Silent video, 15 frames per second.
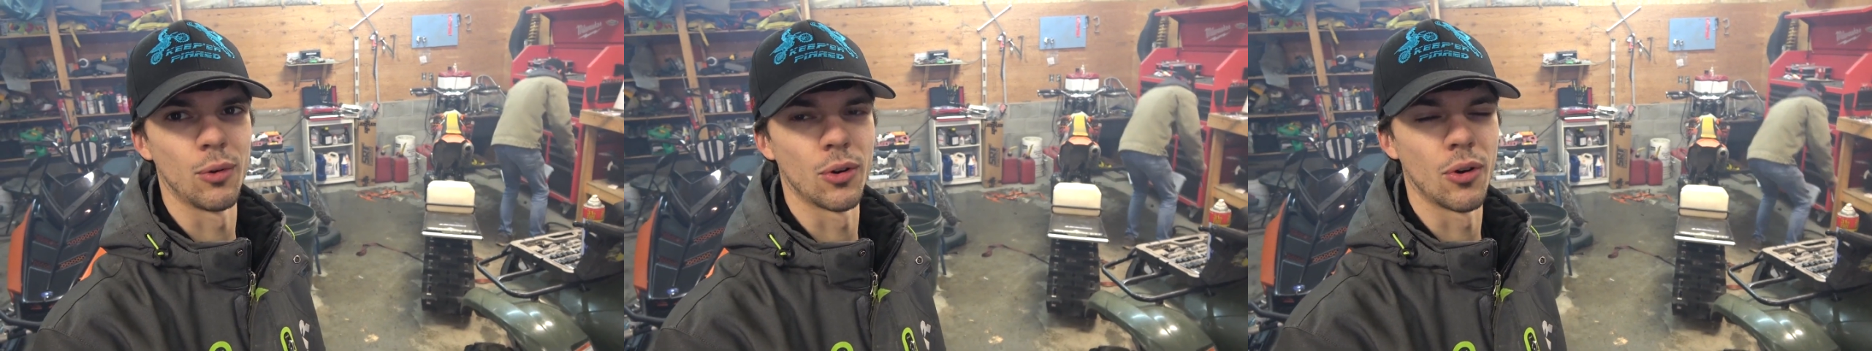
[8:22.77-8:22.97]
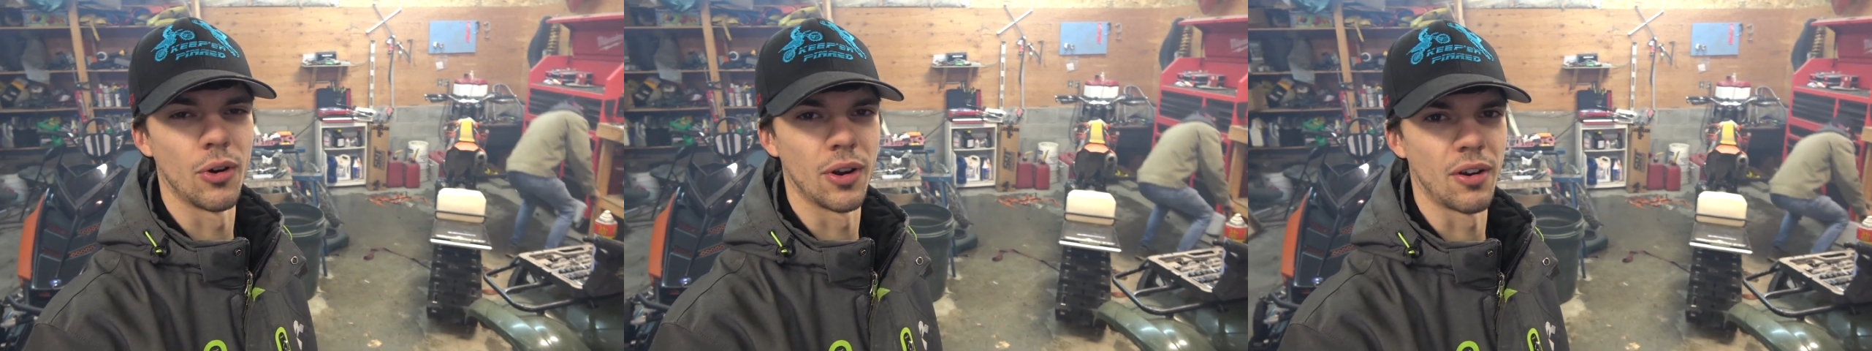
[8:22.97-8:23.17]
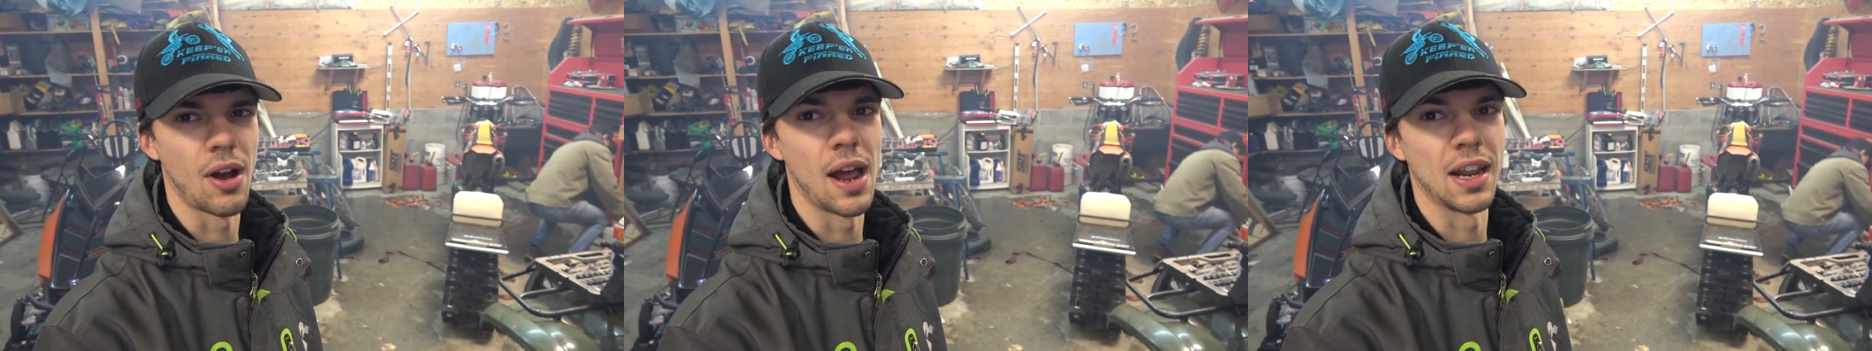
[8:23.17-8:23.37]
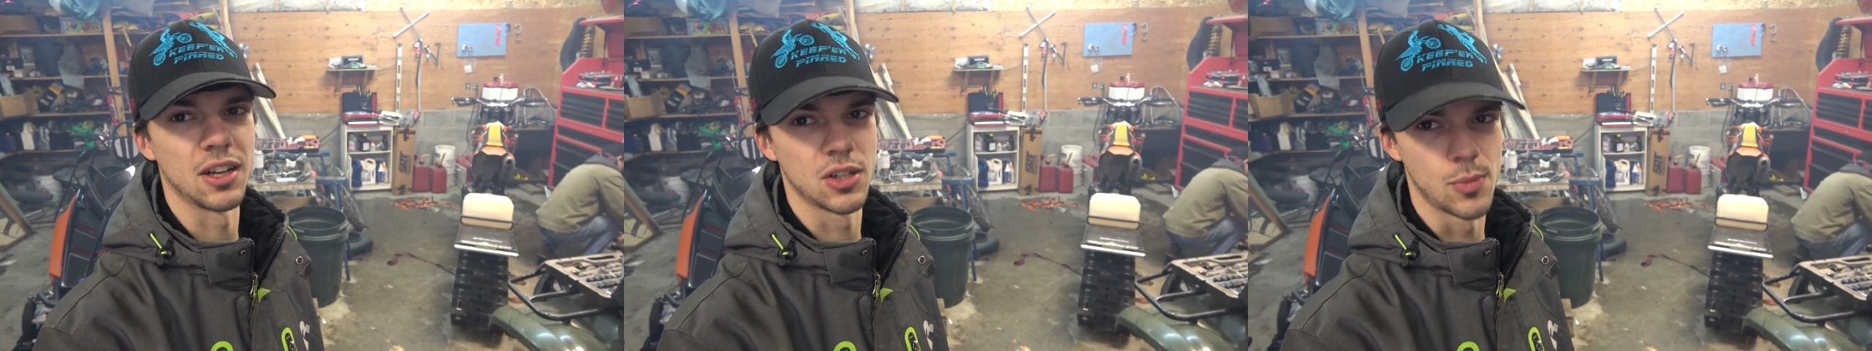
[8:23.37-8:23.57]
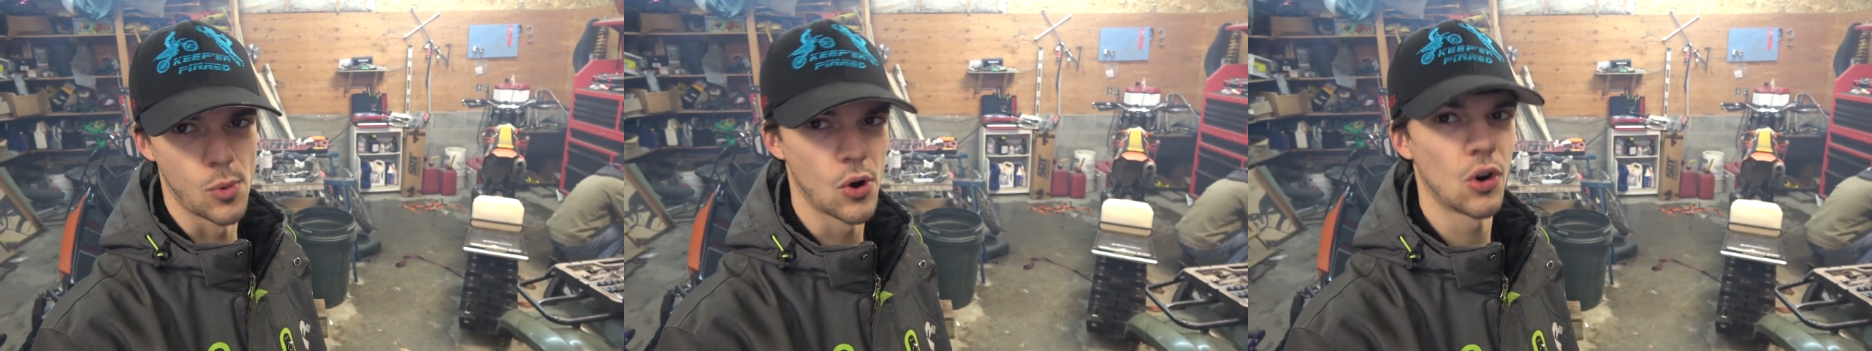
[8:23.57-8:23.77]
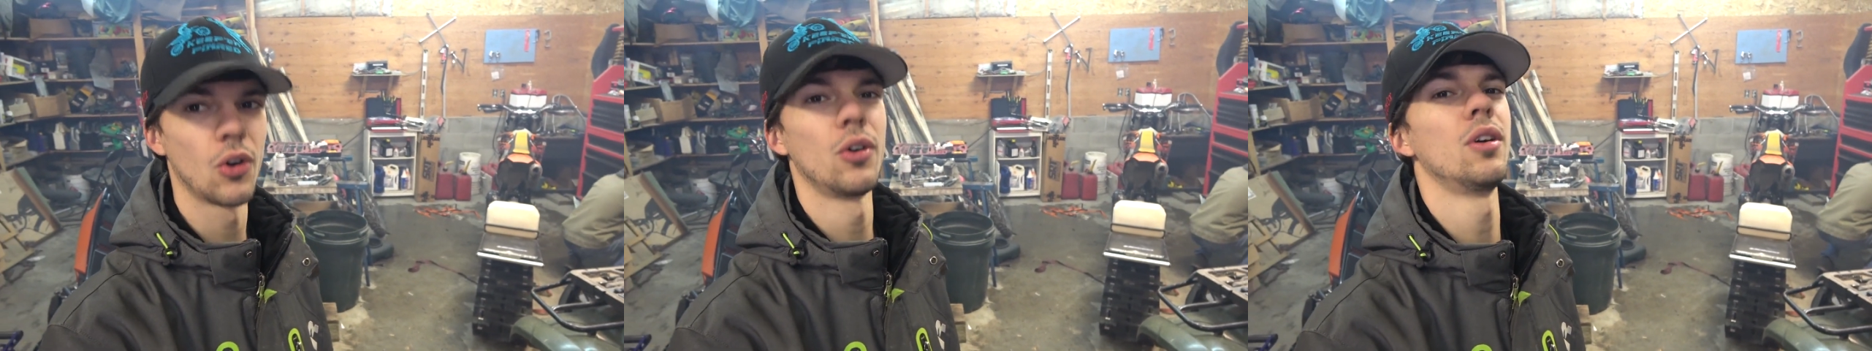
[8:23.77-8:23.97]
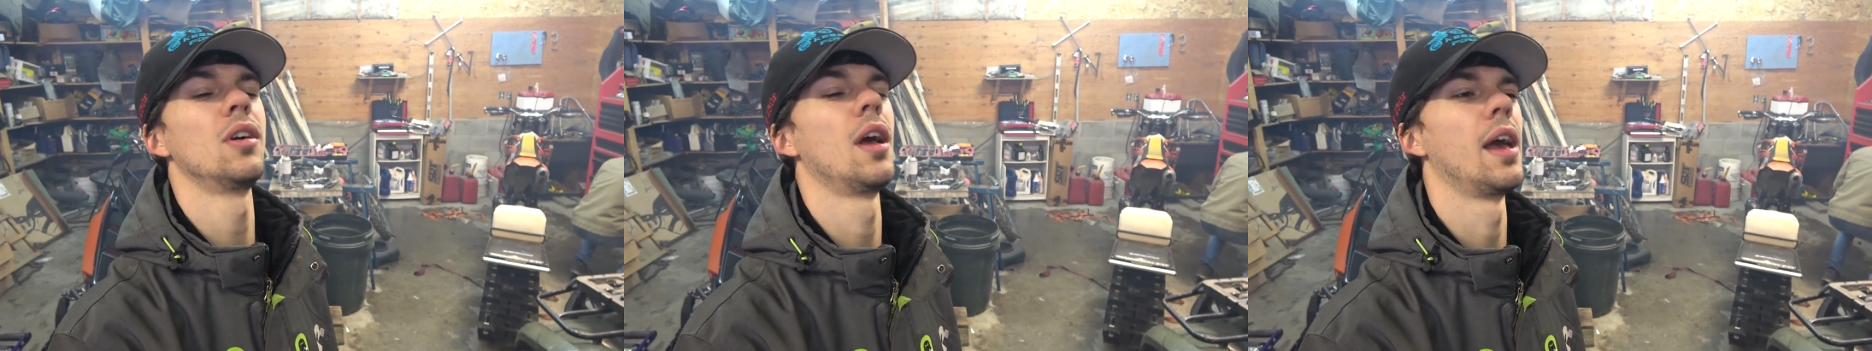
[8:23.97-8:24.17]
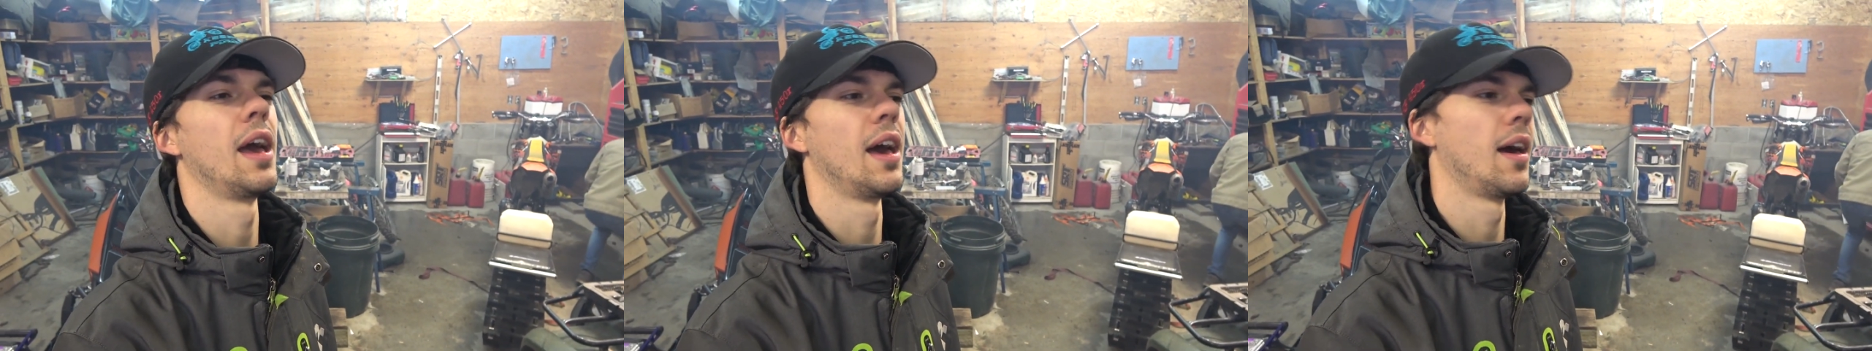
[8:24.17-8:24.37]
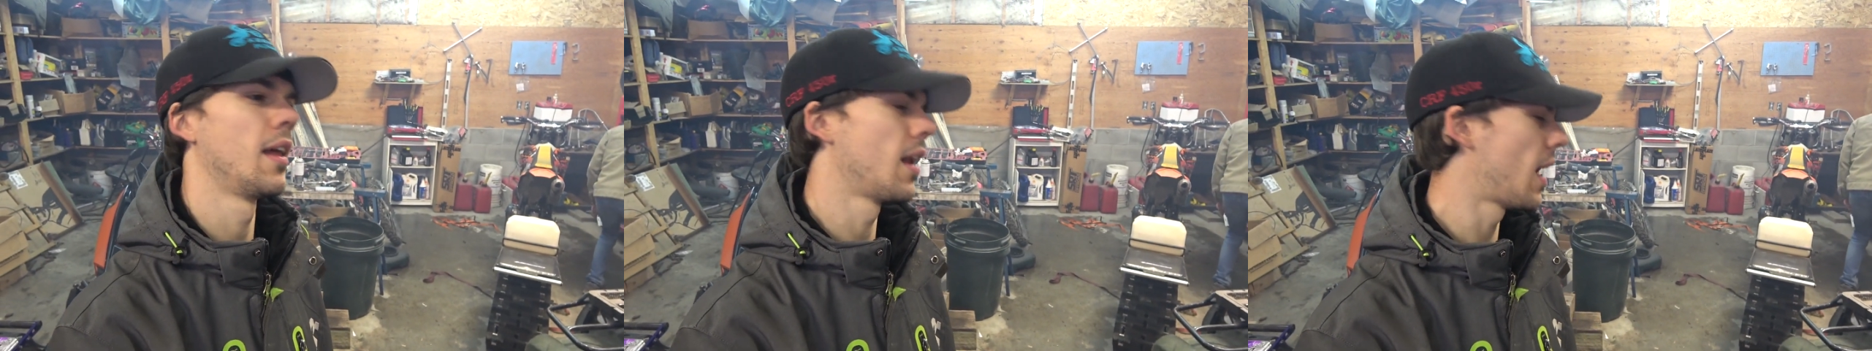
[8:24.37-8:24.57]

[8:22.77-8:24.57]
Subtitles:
We're going riding tomorrow, and